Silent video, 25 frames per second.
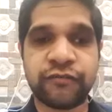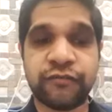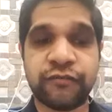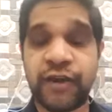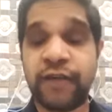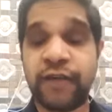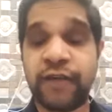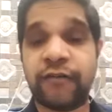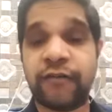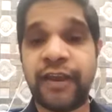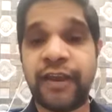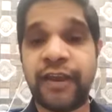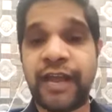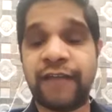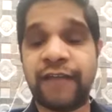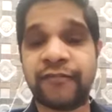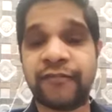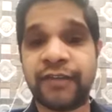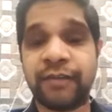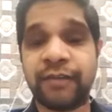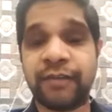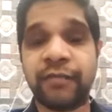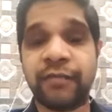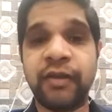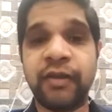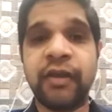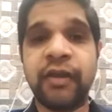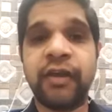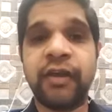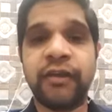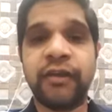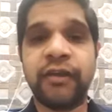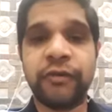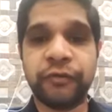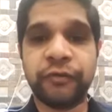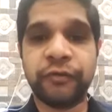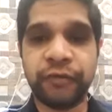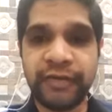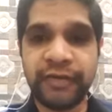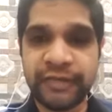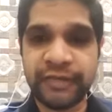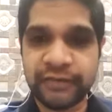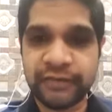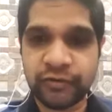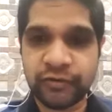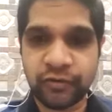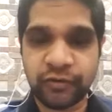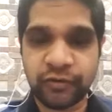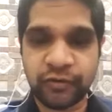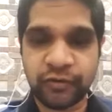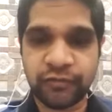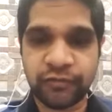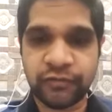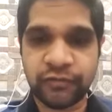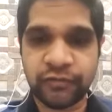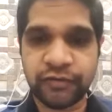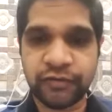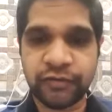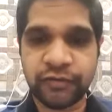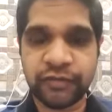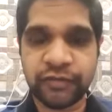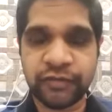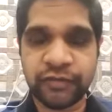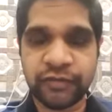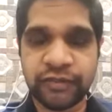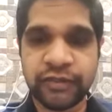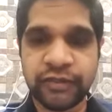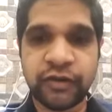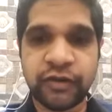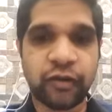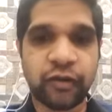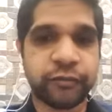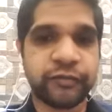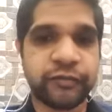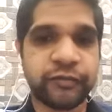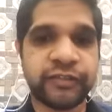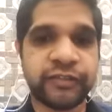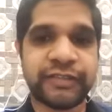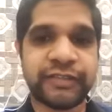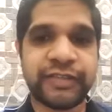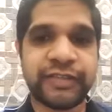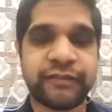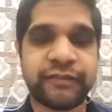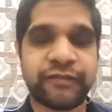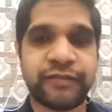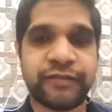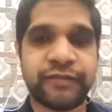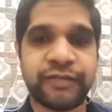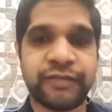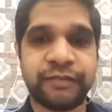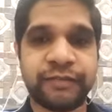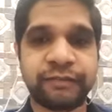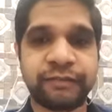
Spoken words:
where we have some unique sort of engineering options as well.